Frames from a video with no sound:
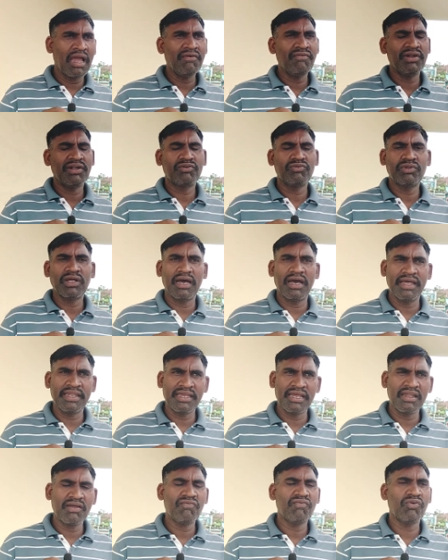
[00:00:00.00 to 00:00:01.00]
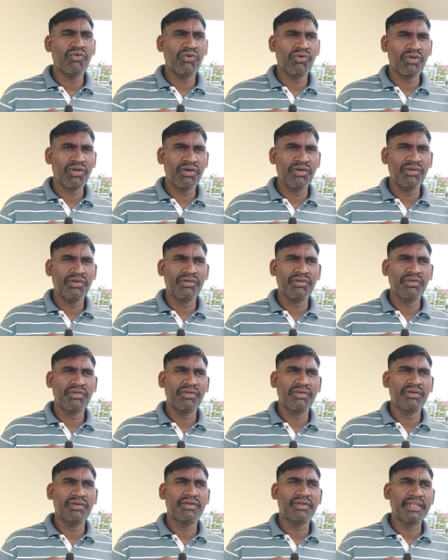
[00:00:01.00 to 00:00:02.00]
i went to the haryana for
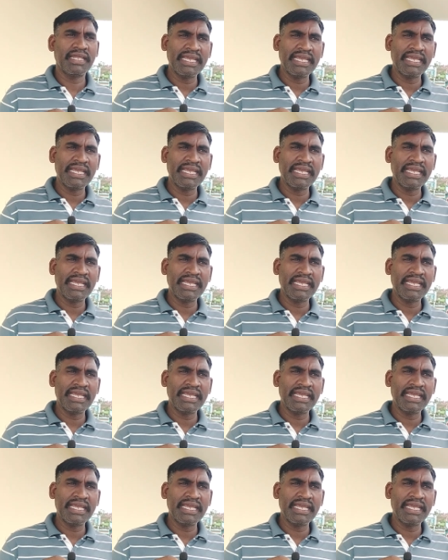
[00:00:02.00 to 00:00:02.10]
um,